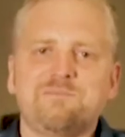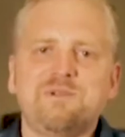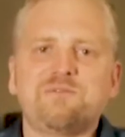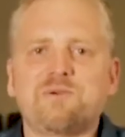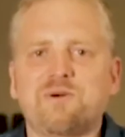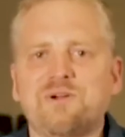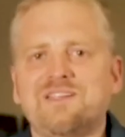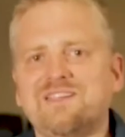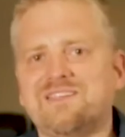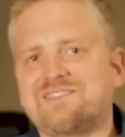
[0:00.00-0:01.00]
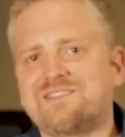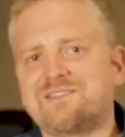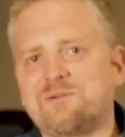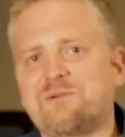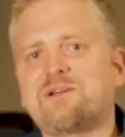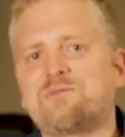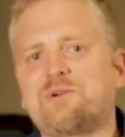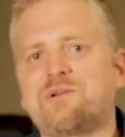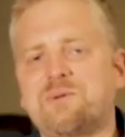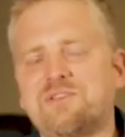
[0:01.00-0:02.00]
before he ran
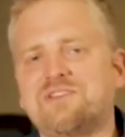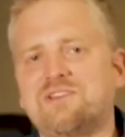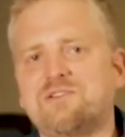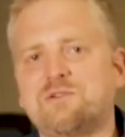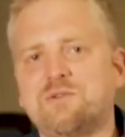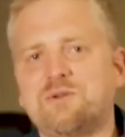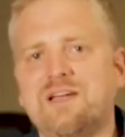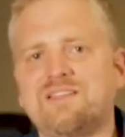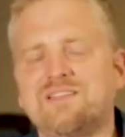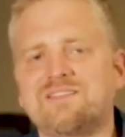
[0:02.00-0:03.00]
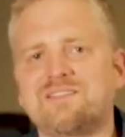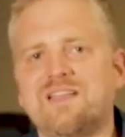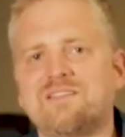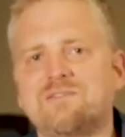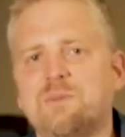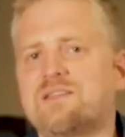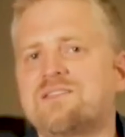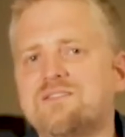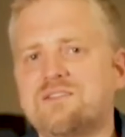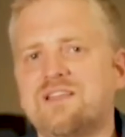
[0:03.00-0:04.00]
for the president of United States. But
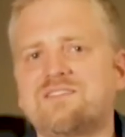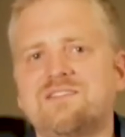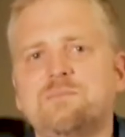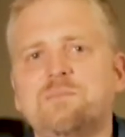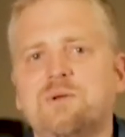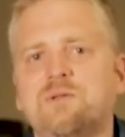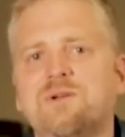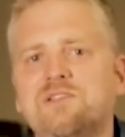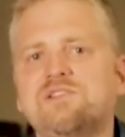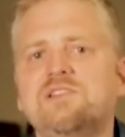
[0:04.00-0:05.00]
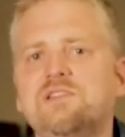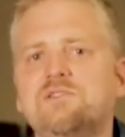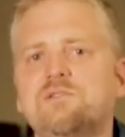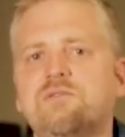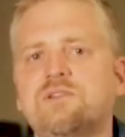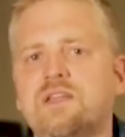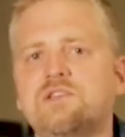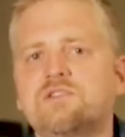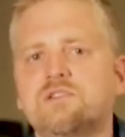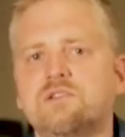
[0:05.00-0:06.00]
it's not that simple. You actually need to have a
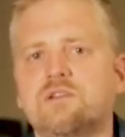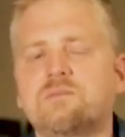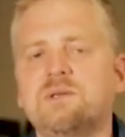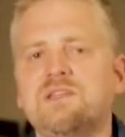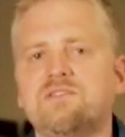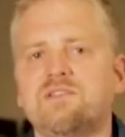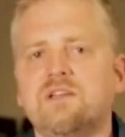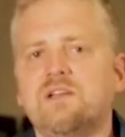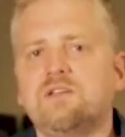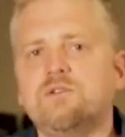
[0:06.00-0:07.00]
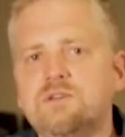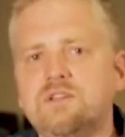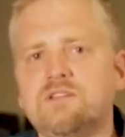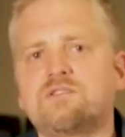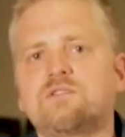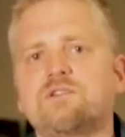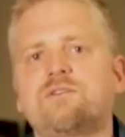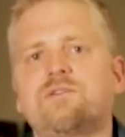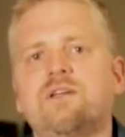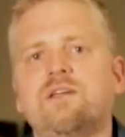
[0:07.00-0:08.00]
nation. That means you need to
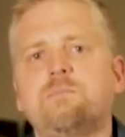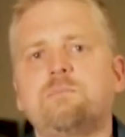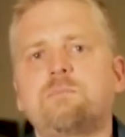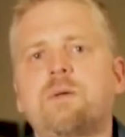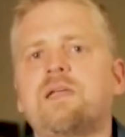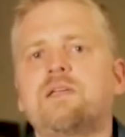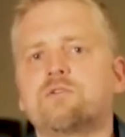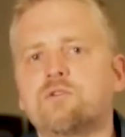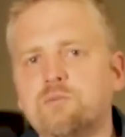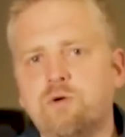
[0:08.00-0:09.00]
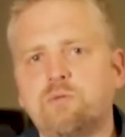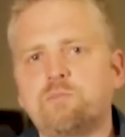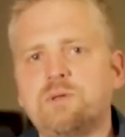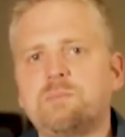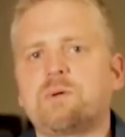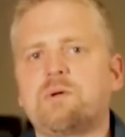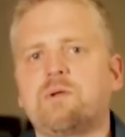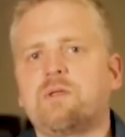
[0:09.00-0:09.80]
have a group of people